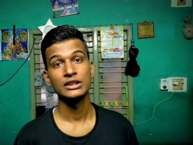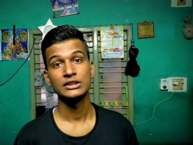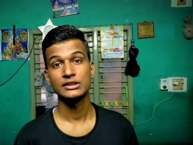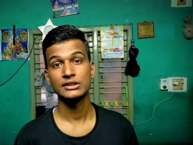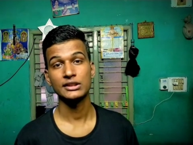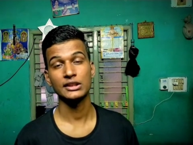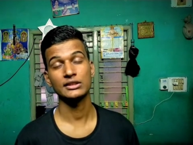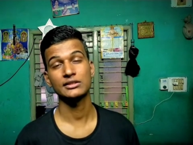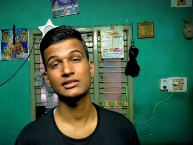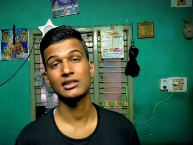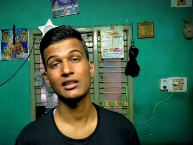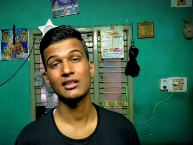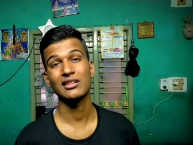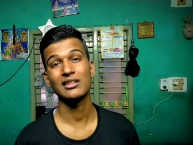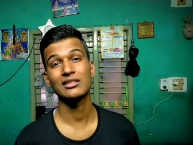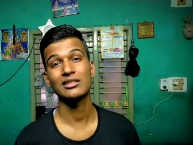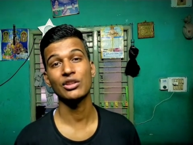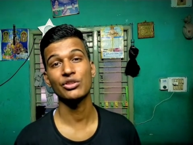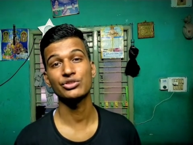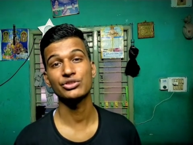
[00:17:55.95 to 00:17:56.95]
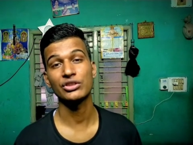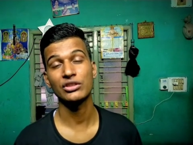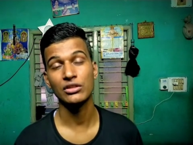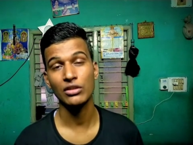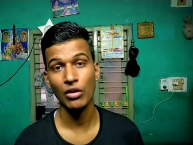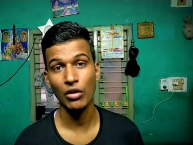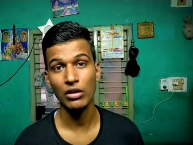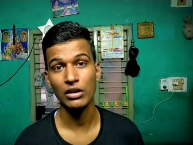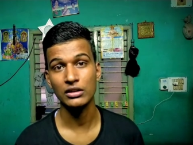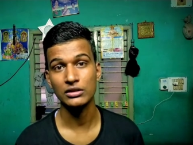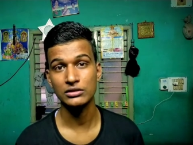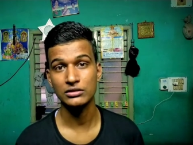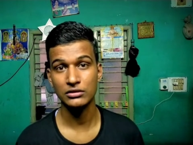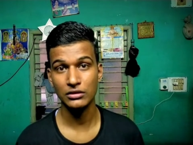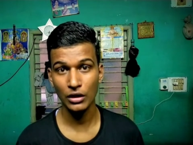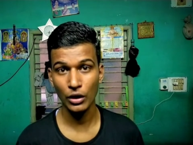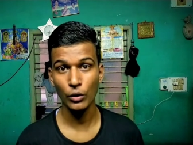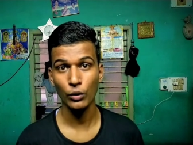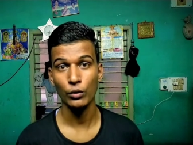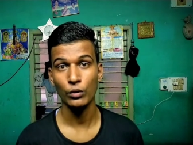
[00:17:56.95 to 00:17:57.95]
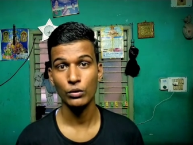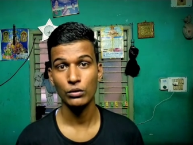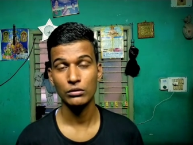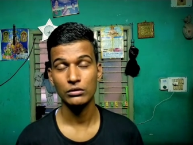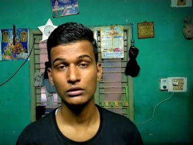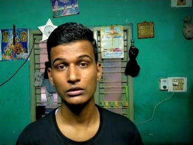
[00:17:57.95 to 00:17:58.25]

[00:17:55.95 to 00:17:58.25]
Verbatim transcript: six hundred thousand dollars now.